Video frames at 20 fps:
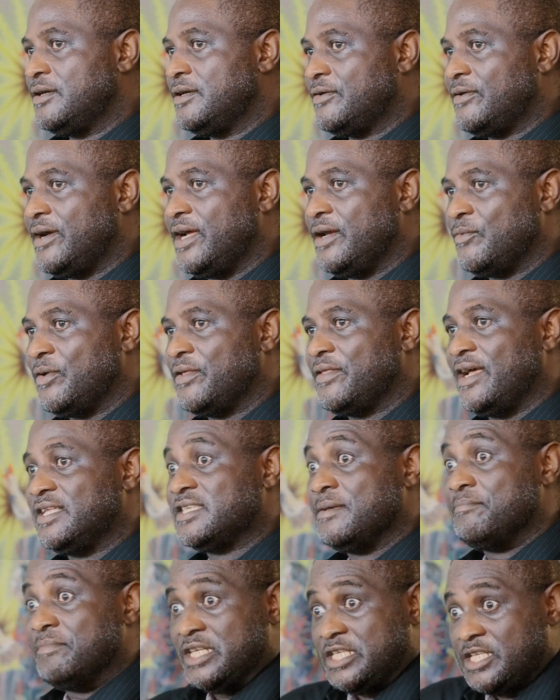right, whether
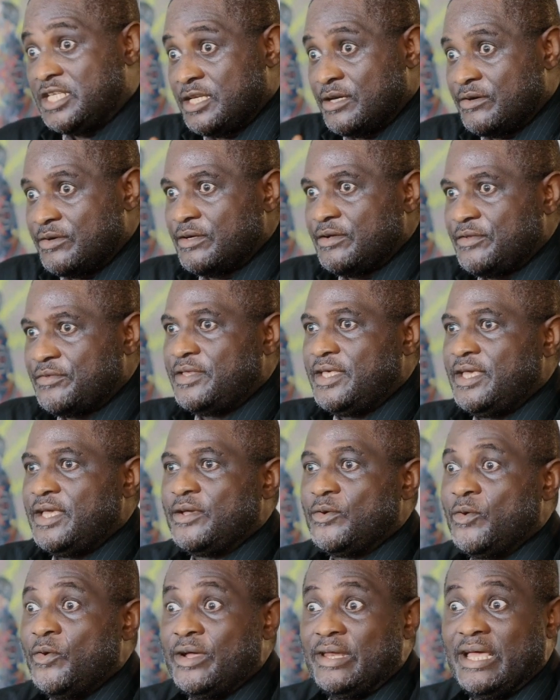it's a material
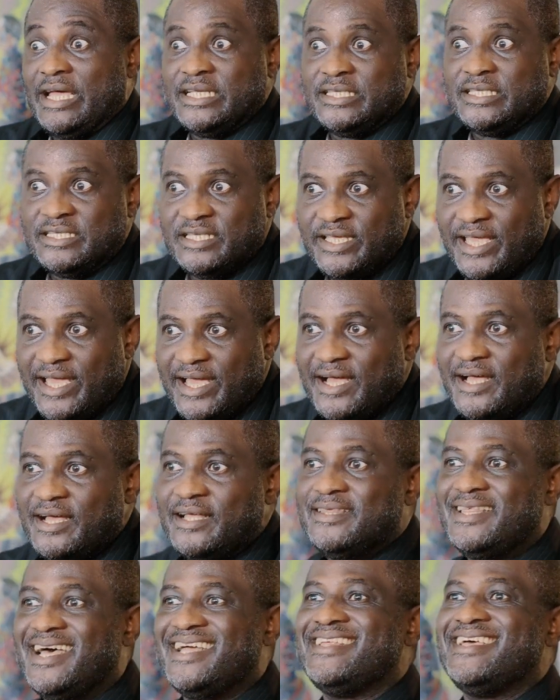thing or an
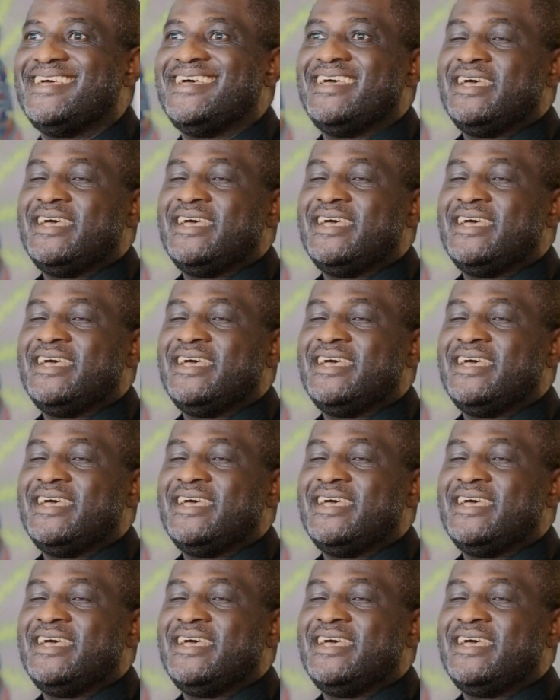idea that